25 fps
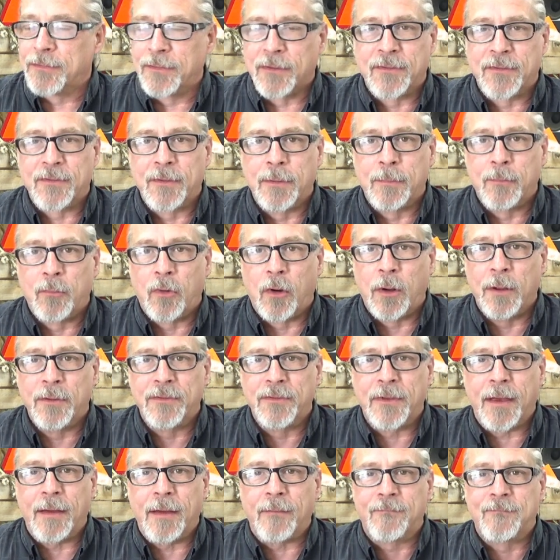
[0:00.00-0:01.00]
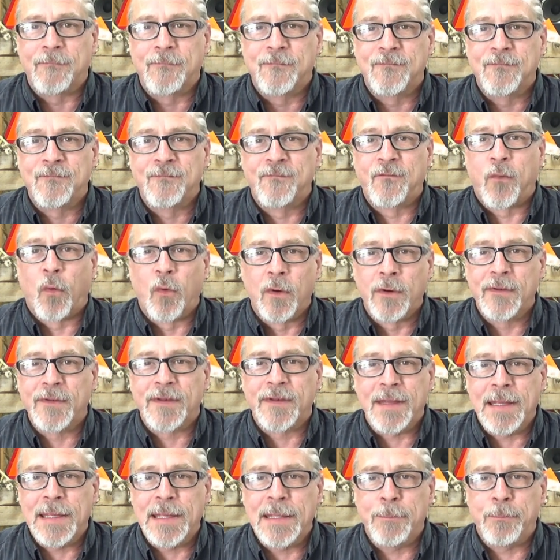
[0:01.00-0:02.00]
system runs at
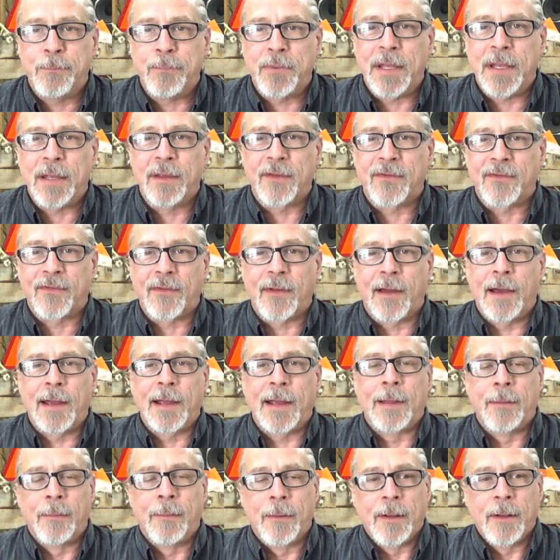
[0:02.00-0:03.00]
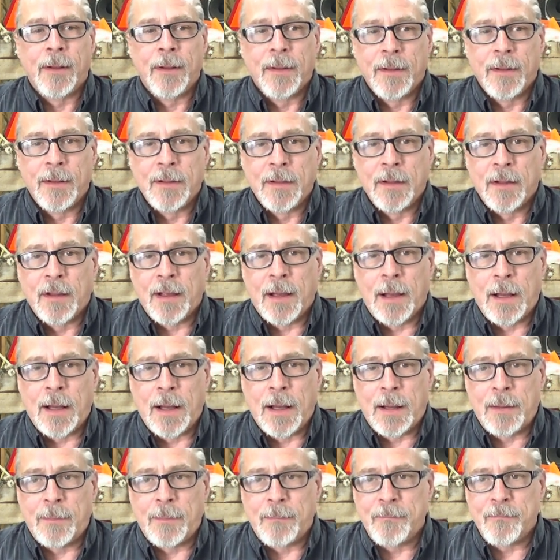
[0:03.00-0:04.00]
14 psi.
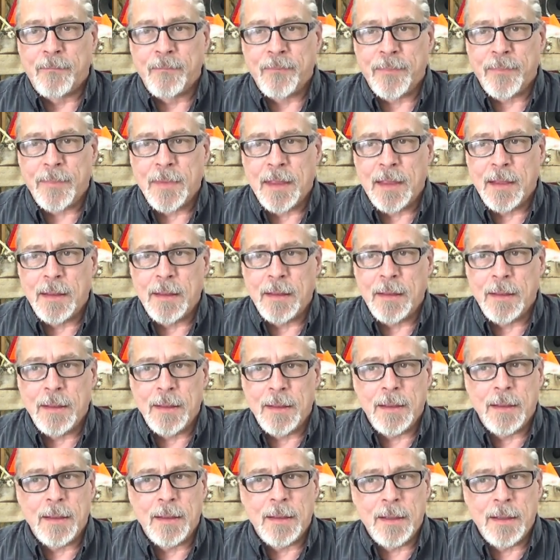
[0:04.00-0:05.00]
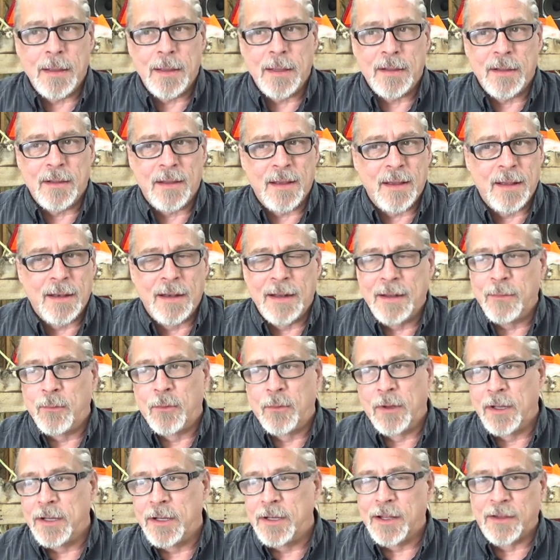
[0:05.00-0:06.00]
Um, and it
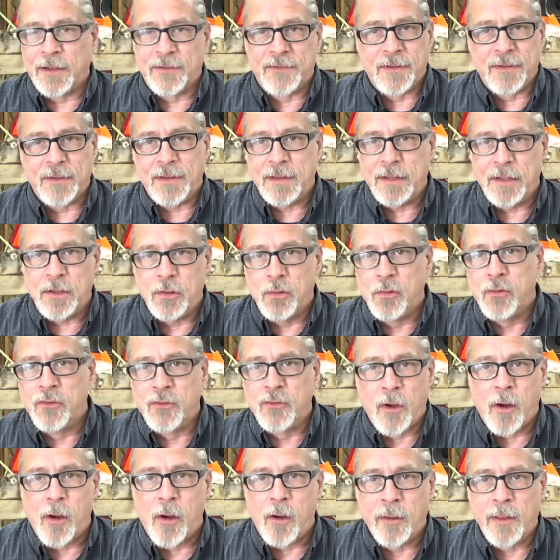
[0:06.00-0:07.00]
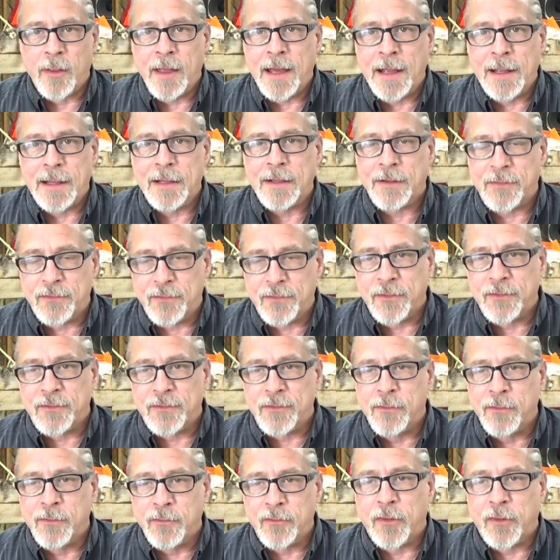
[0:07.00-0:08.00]
really doesn't use all that. It's
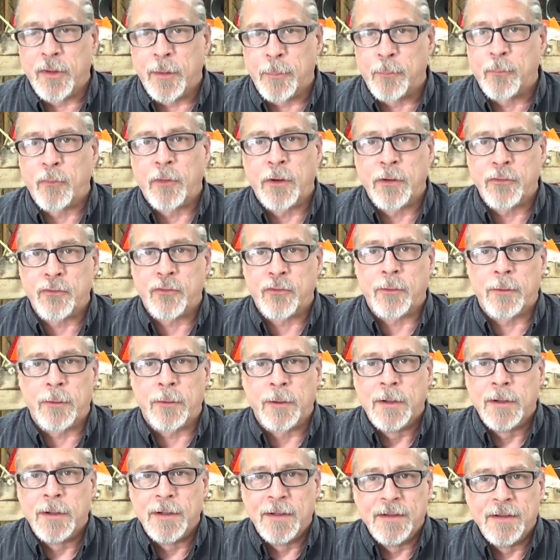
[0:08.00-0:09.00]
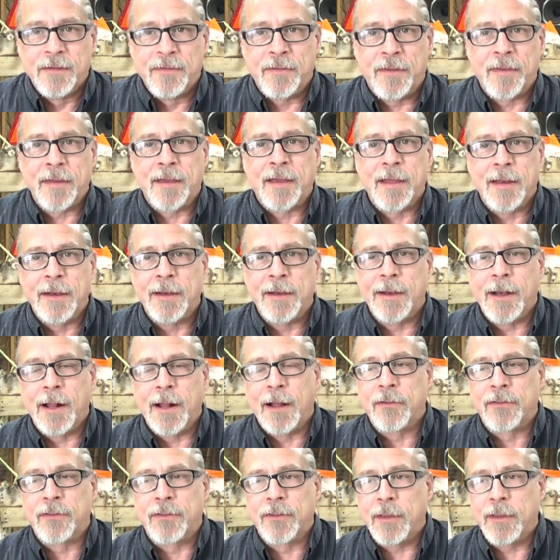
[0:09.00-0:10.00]
just using the pressure to get it
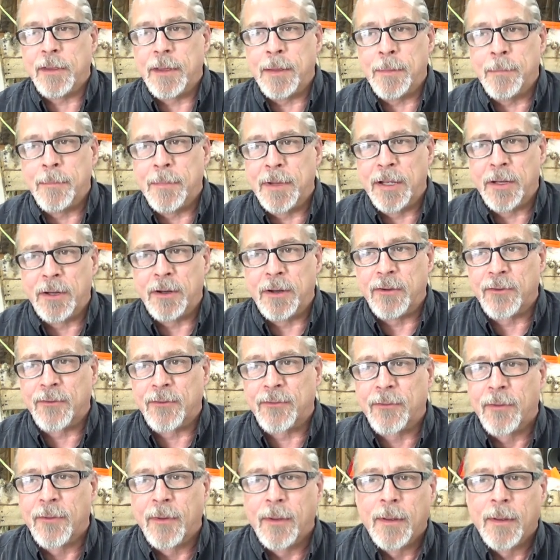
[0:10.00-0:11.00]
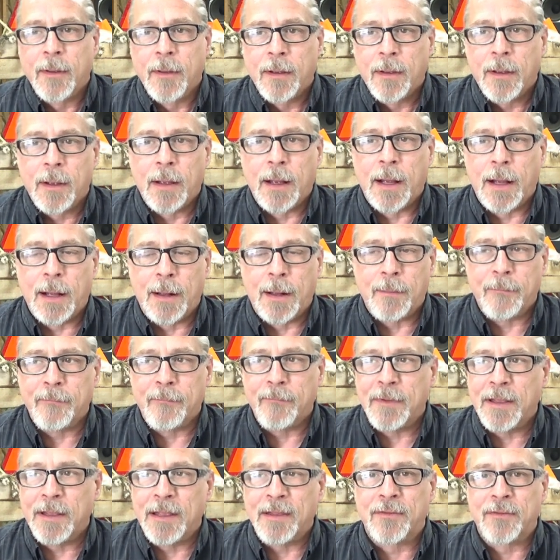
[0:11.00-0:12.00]
out to emitters. Um,
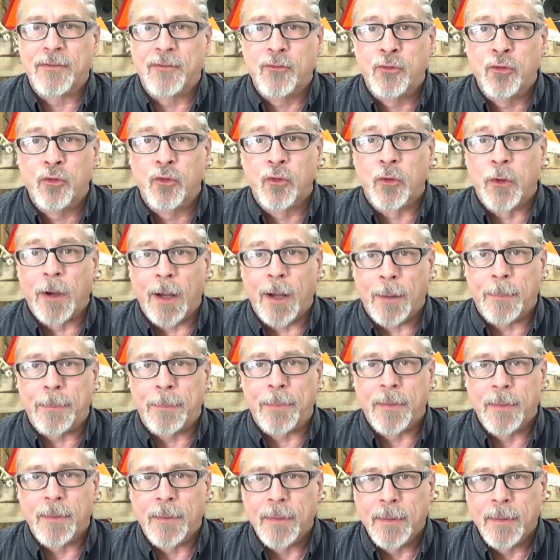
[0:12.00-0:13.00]
it's drip.